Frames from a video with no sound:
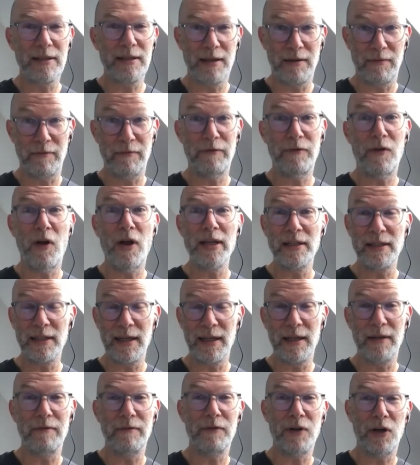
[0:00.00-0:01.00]
can find
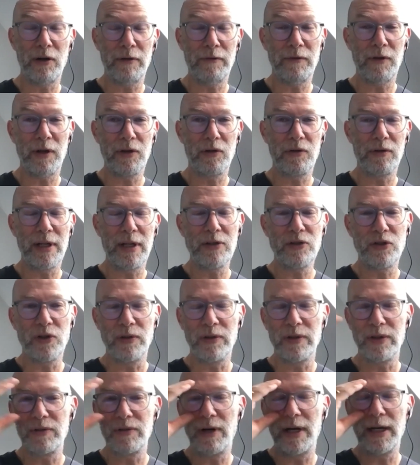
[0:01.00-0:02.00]
it and verify
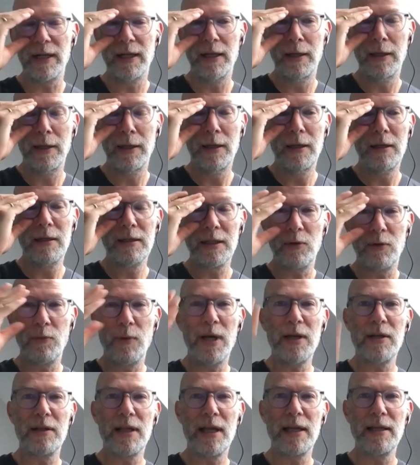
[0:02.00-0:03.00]
credentials, right? So
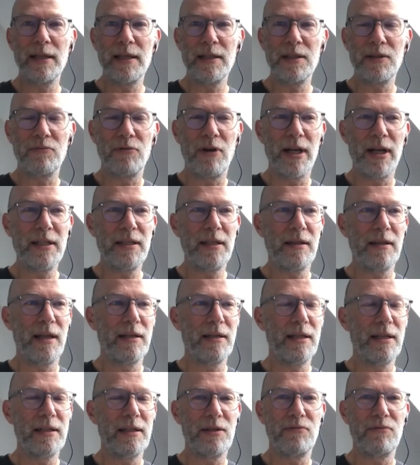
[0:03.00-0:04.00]
where do they need to write it? They
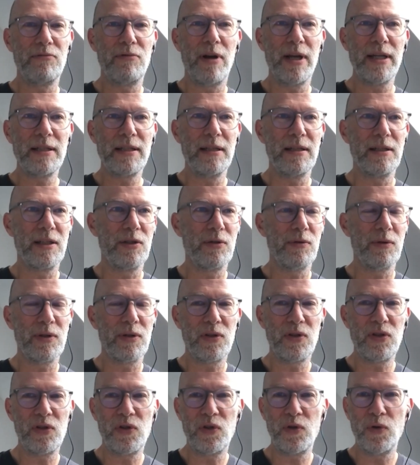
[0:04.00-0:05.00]
need to write it to a
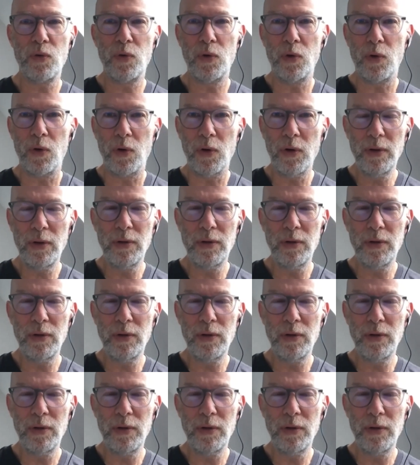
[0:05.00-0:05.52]
store